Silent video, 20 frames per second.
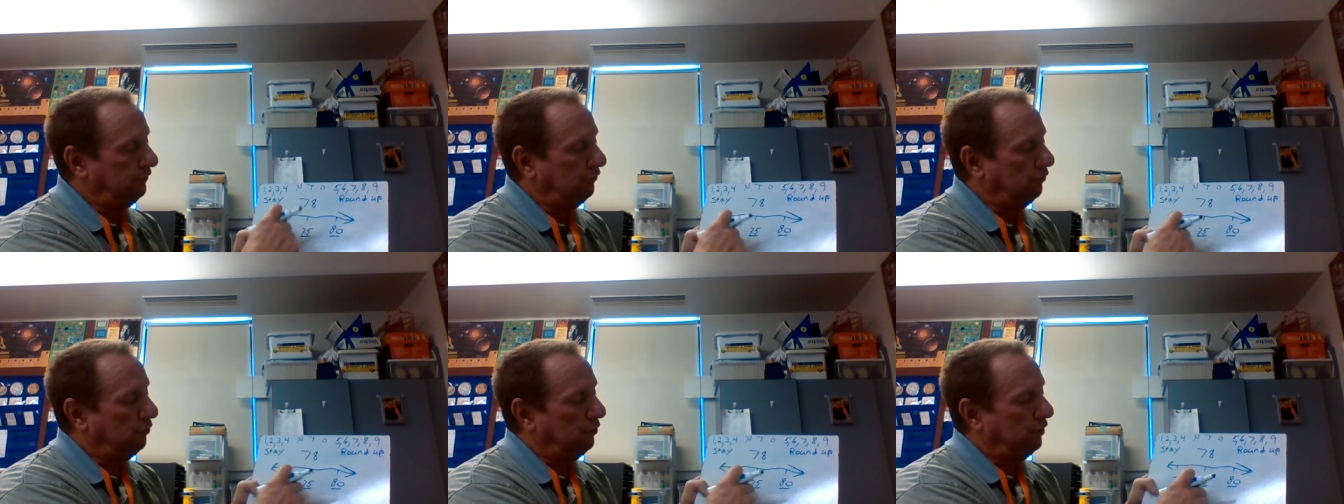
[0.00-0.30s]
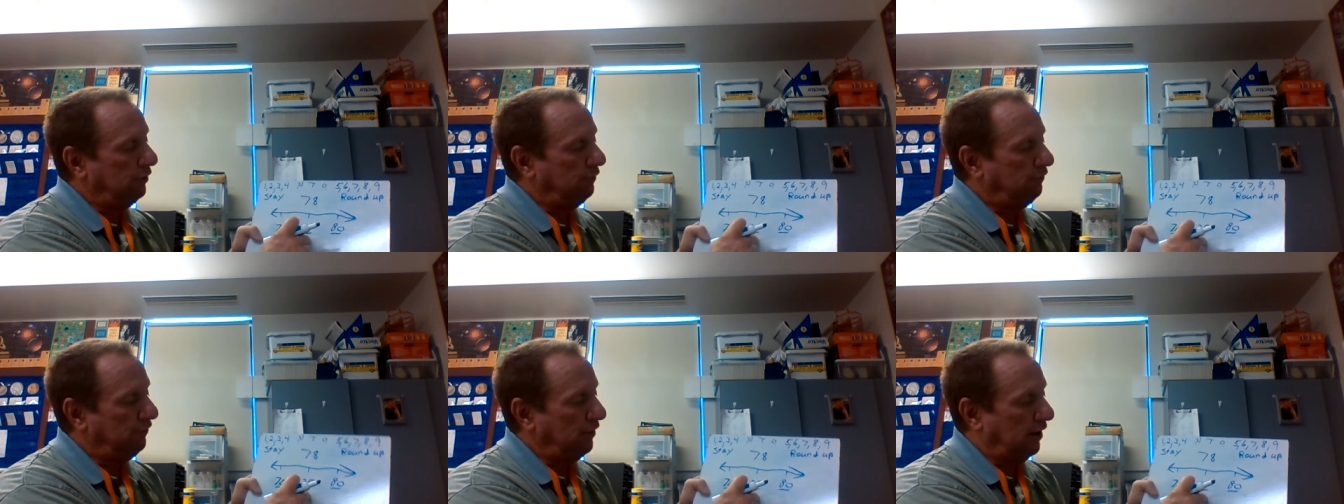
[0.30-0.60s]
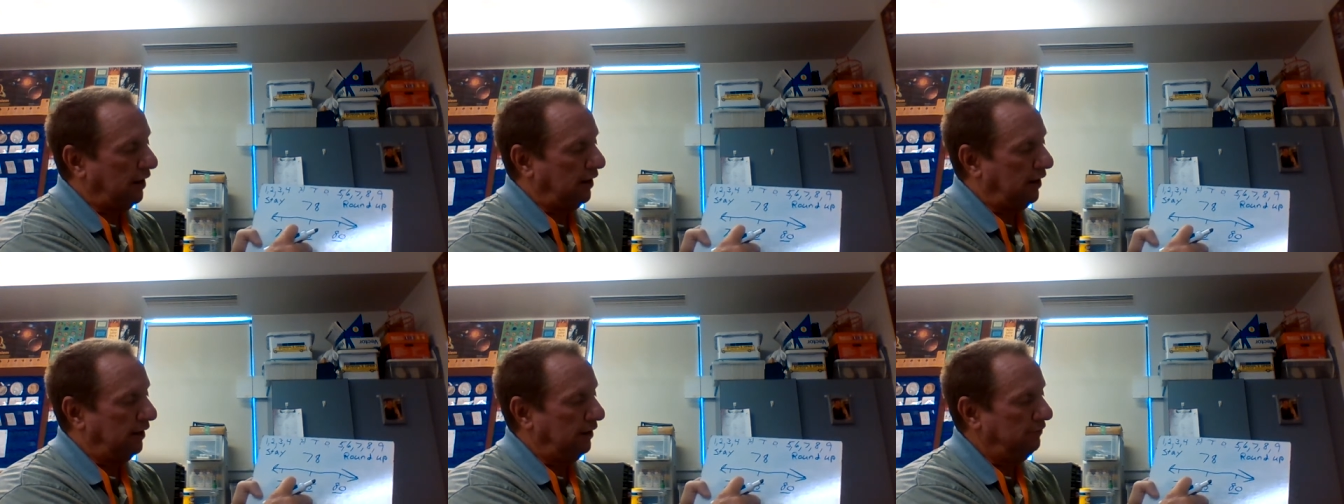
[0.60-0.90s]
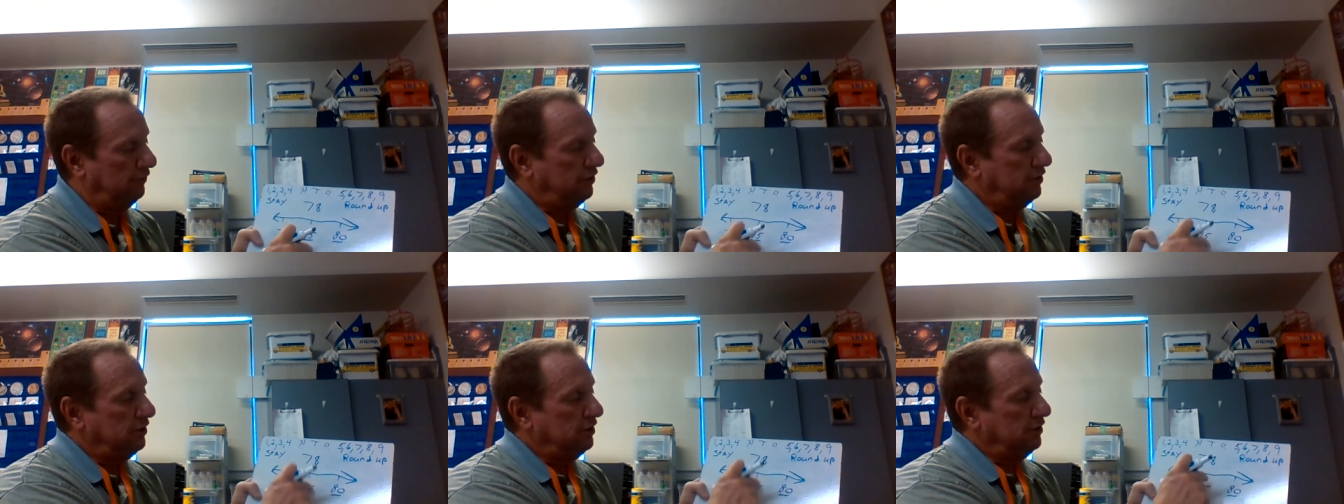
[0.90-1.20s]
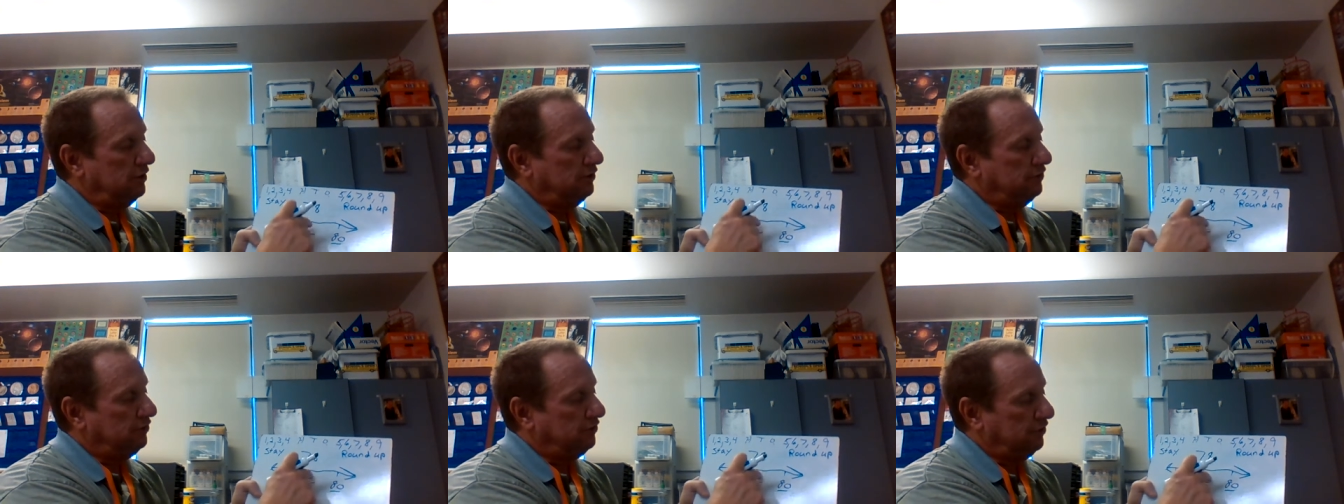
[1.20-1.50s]
four, five,
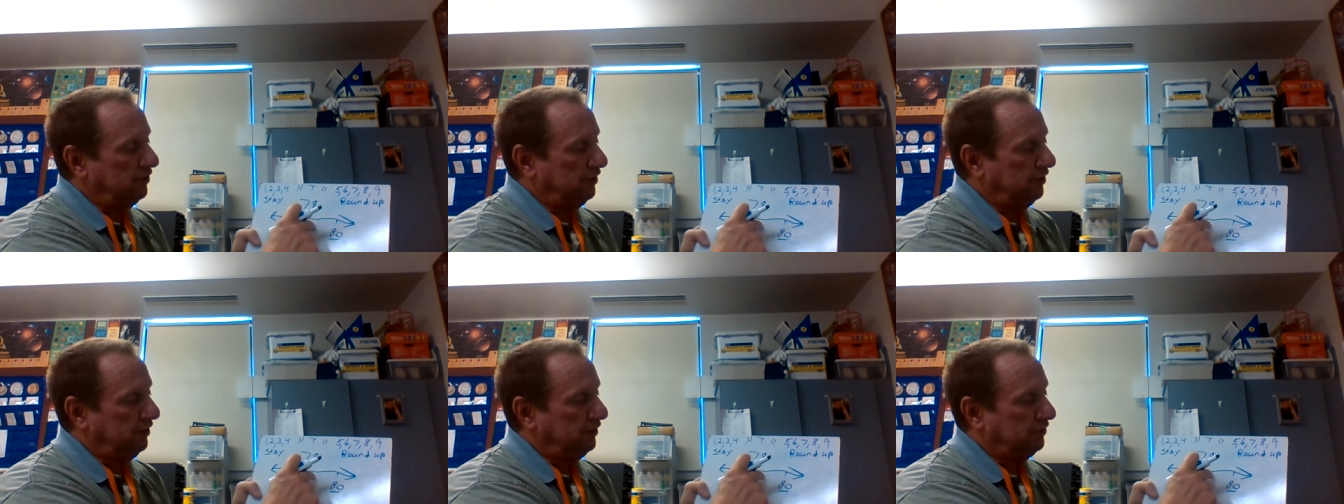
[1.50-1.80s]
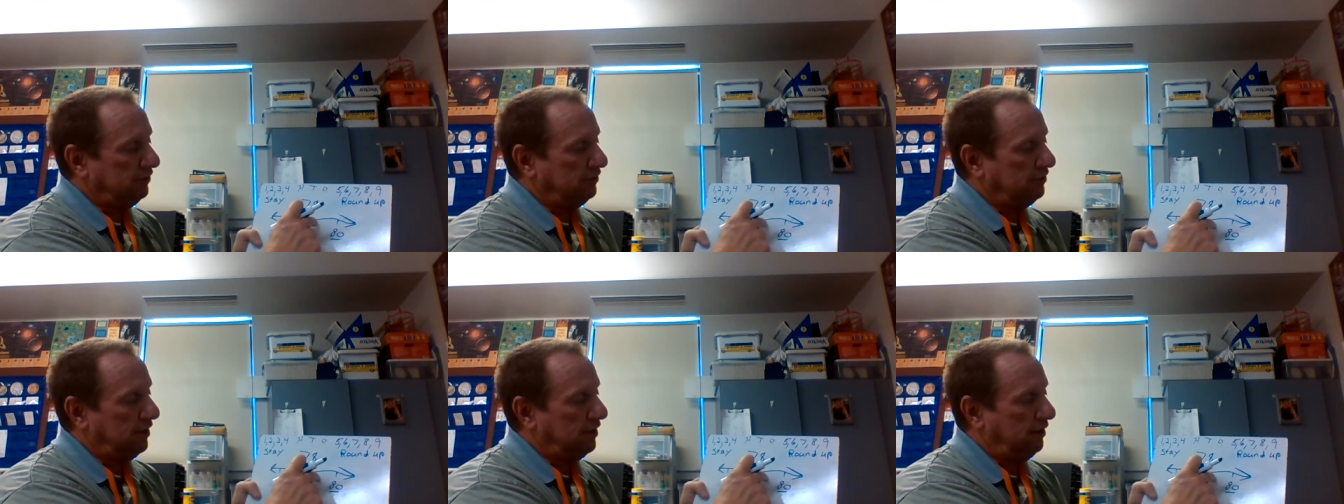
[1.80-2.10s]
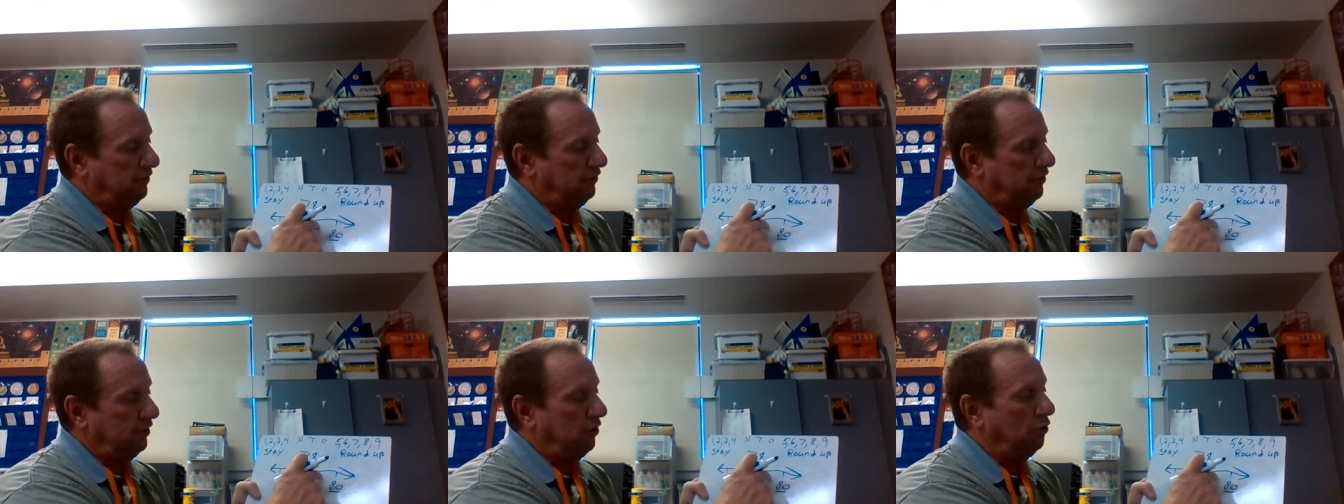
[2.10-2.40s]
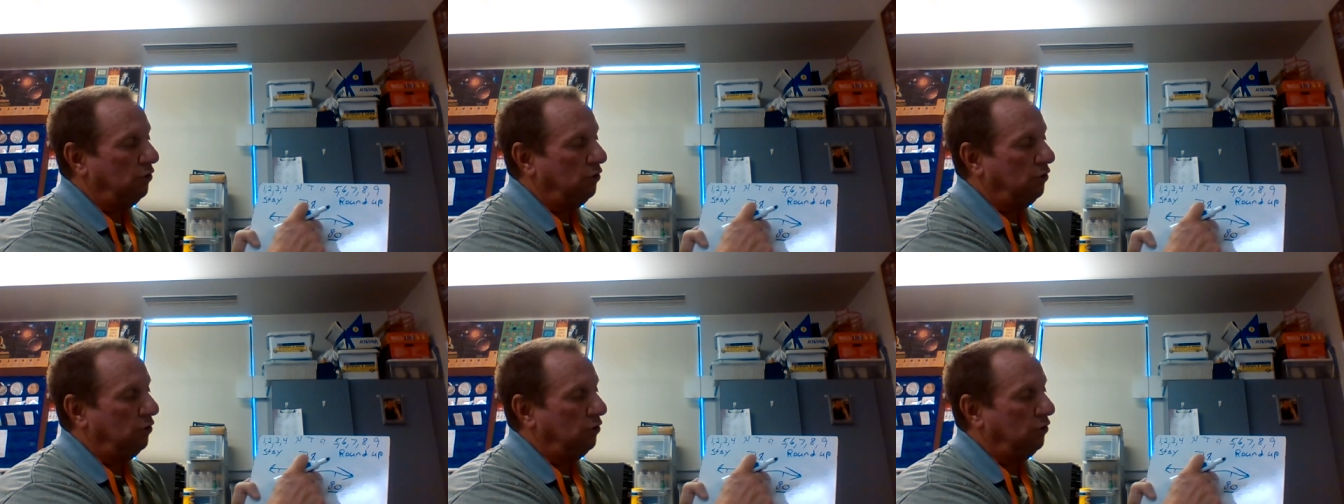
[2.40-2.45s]
six, seven.